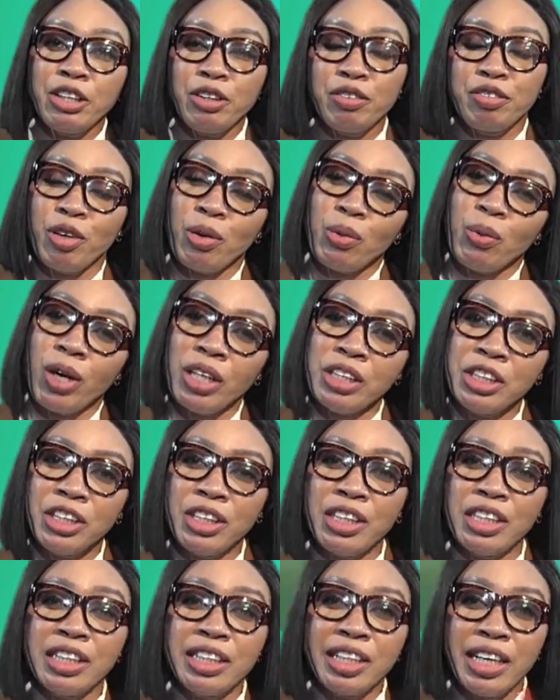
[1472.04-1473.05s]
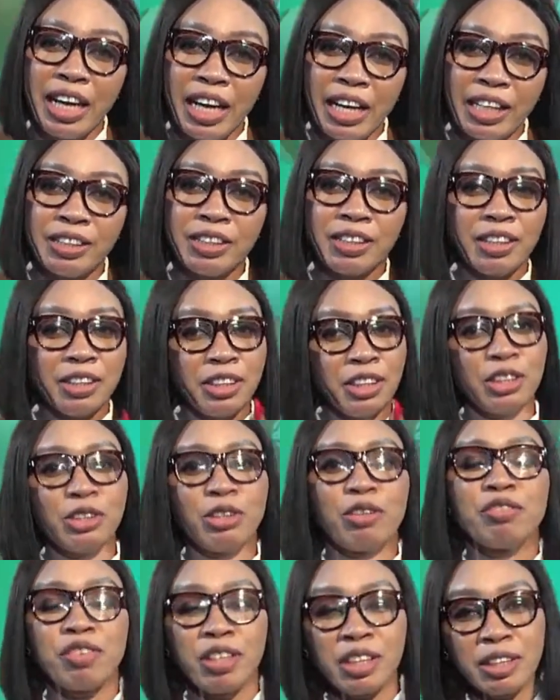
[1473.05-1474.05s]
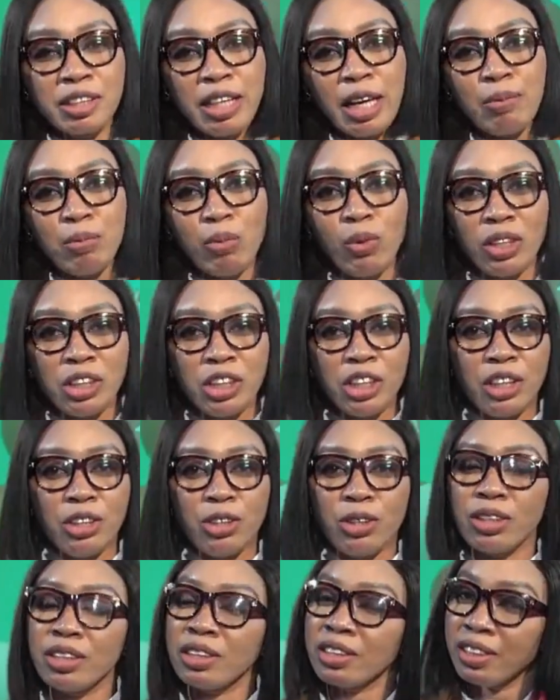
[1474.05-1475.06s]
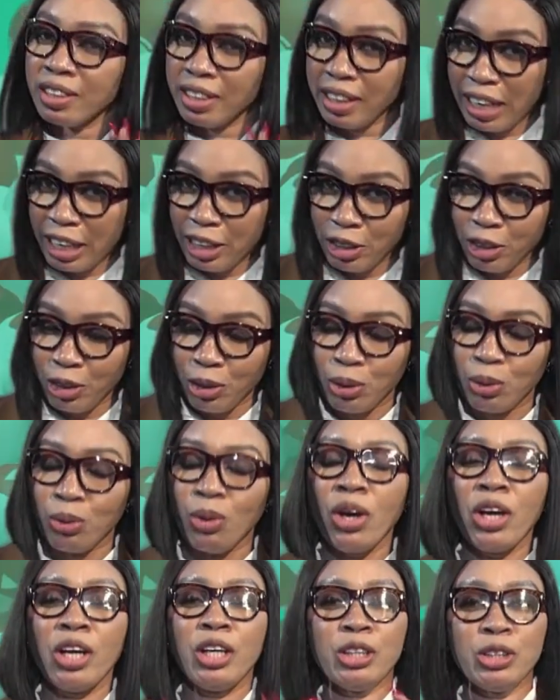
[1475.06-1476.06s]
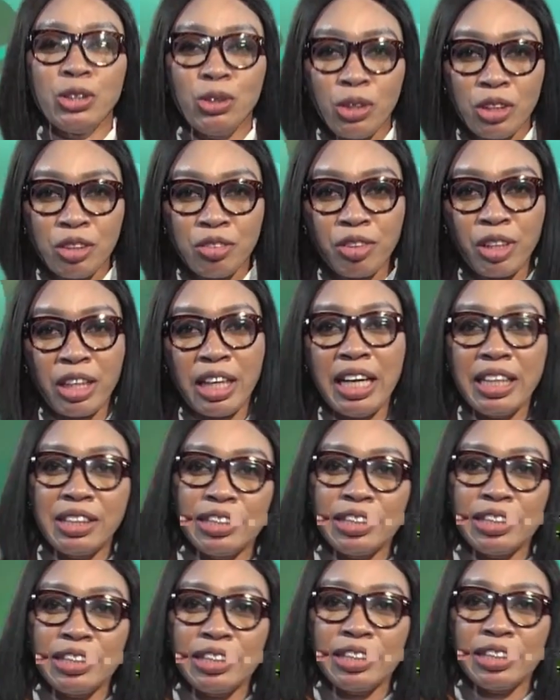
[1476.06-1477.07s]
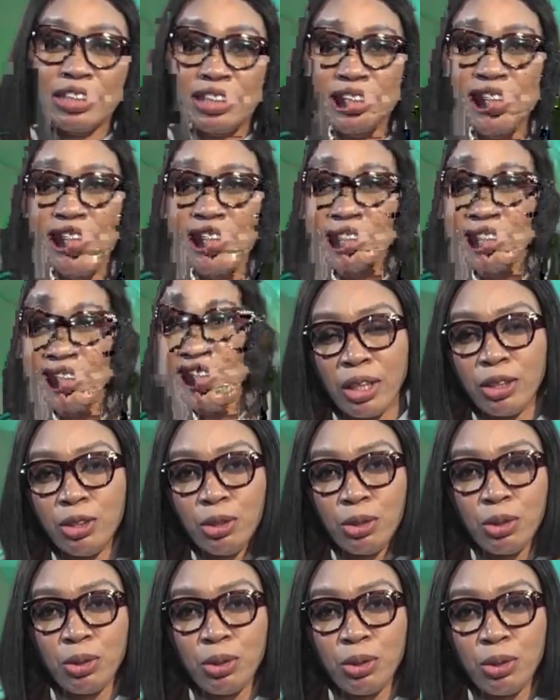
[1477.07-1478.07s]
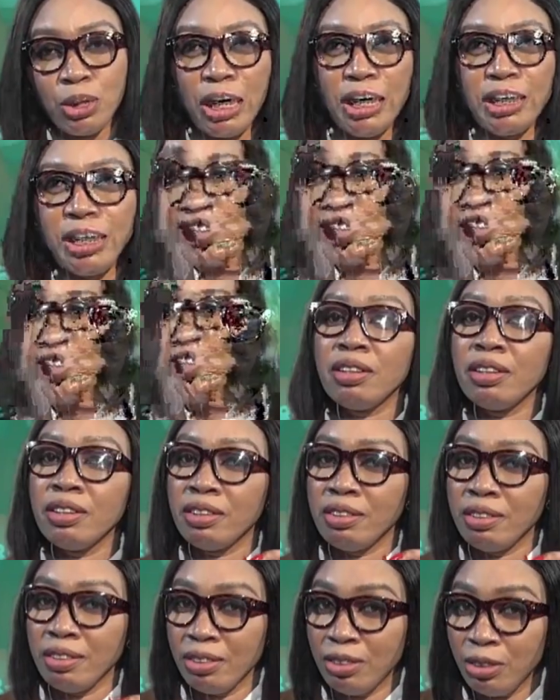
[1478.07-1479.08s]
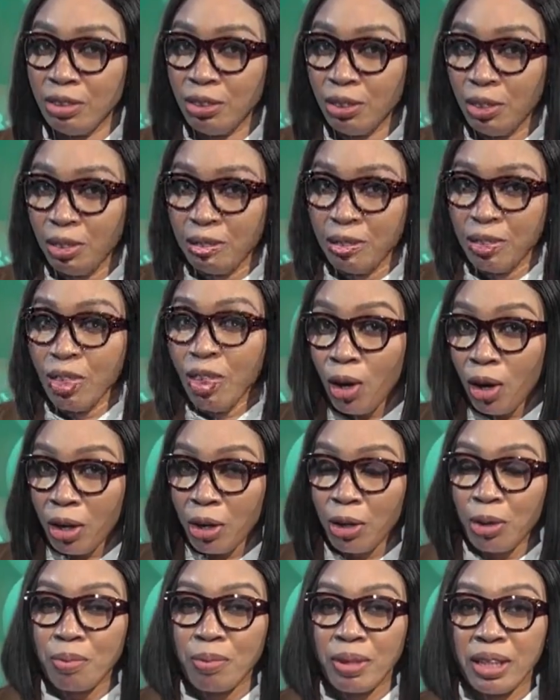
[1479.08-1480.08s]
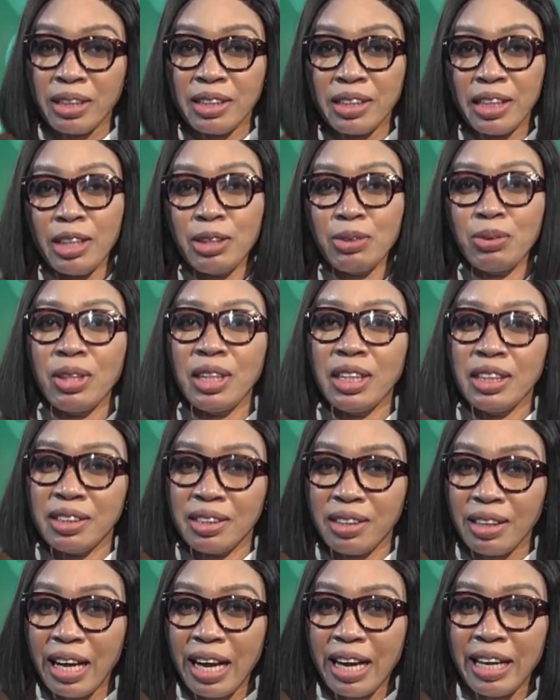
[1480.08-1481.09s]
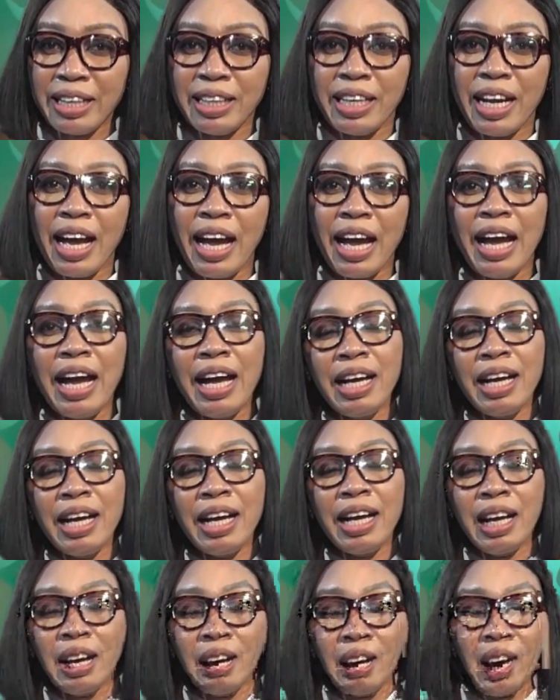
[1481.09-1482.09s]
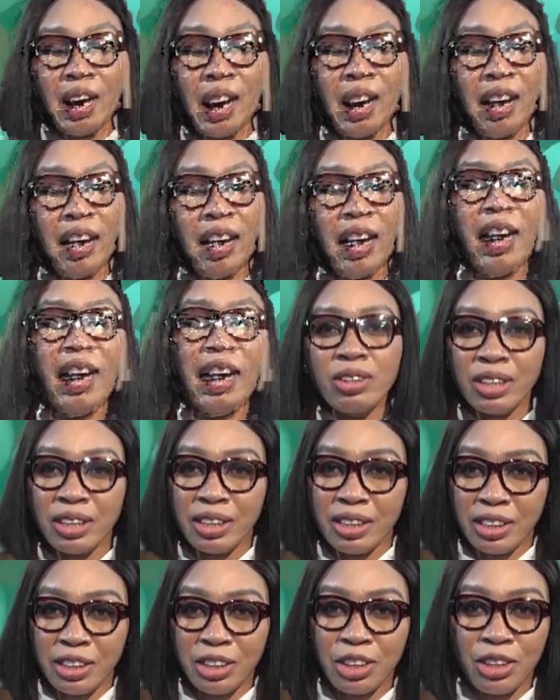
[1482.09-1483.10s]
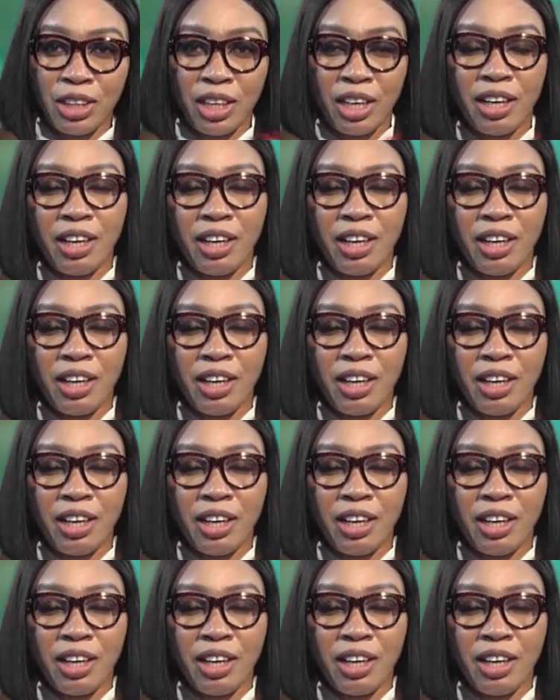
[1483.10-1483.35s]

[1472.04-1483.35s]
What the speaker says: you for watching. In case this is your first time watching us, thank you. Don't subscribe to the channel, drop your comments as well as like, and most of all, share our content.